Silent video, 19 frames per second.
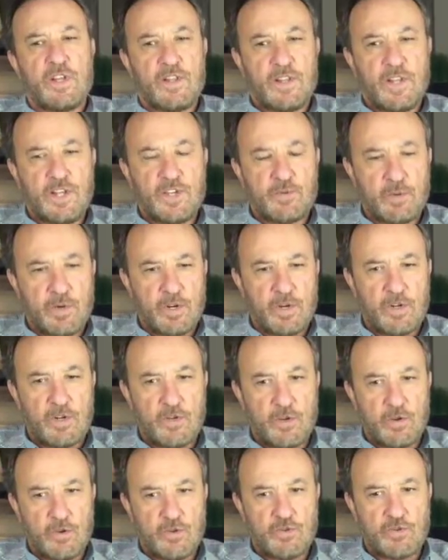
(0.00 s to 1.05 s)
These would
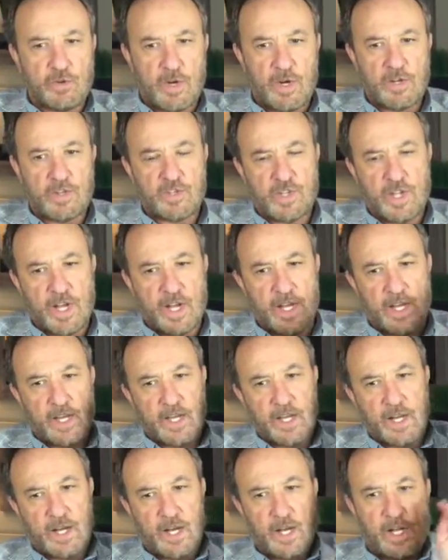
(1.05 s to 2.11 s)
include drugs
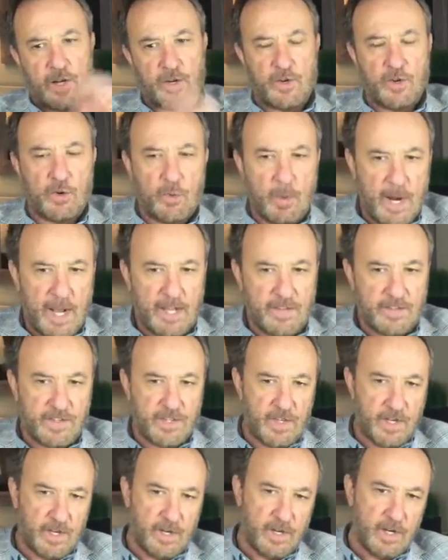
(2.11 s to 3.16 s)
like
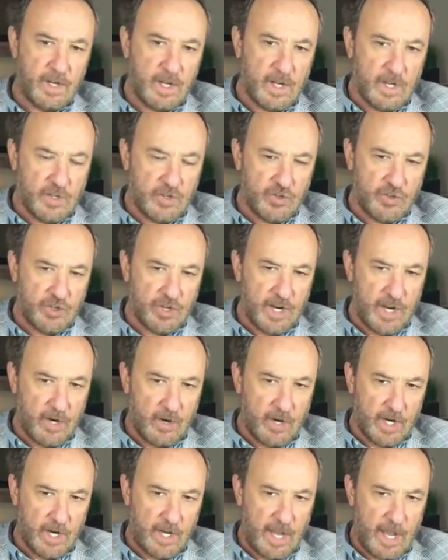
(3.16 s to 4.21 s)
Neurontin,
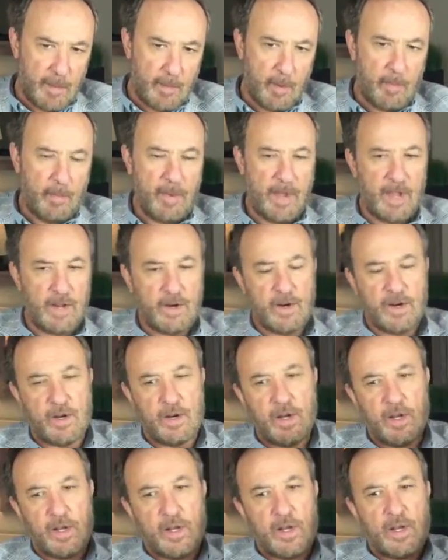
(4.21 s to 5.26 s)
generic gabapentin.
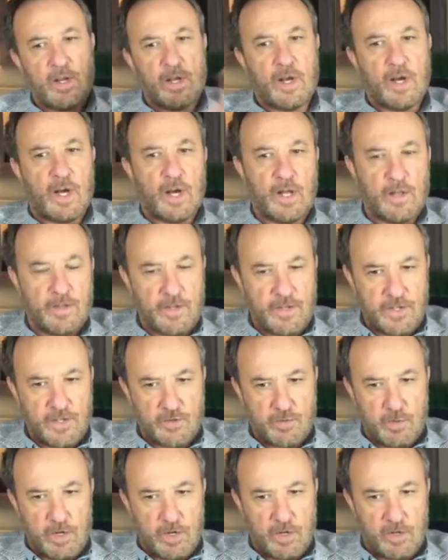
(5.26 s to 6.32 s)

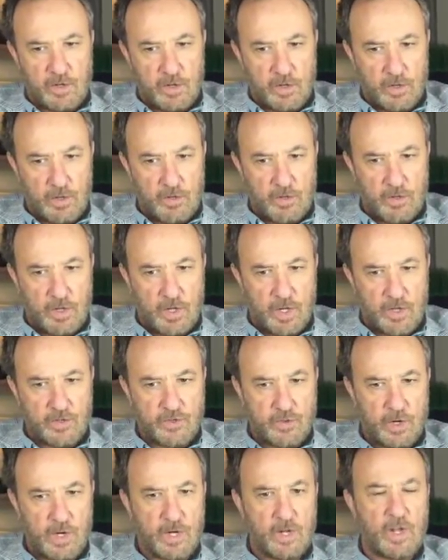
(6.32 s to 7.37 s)
These would include a
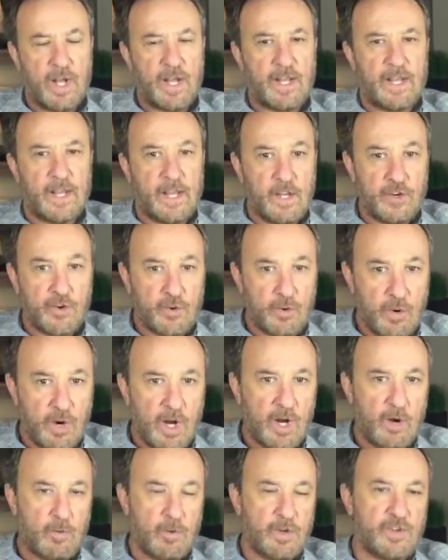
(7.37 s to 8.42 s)
drug like
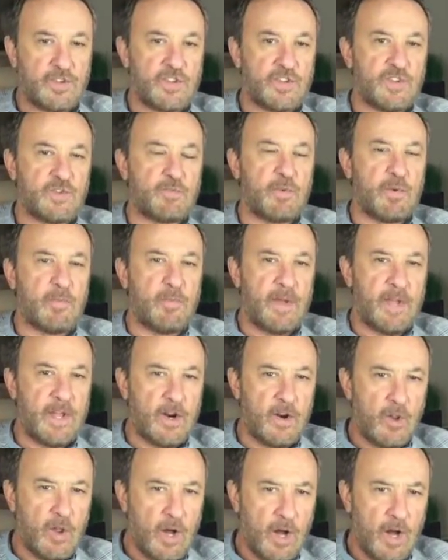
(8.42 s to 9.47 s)
Inderal, which is
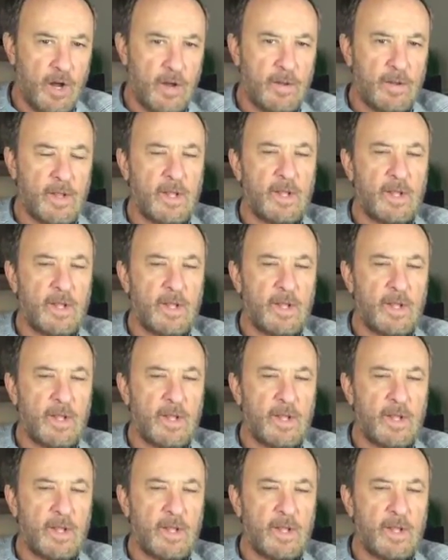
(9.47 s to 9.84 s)
propranolol,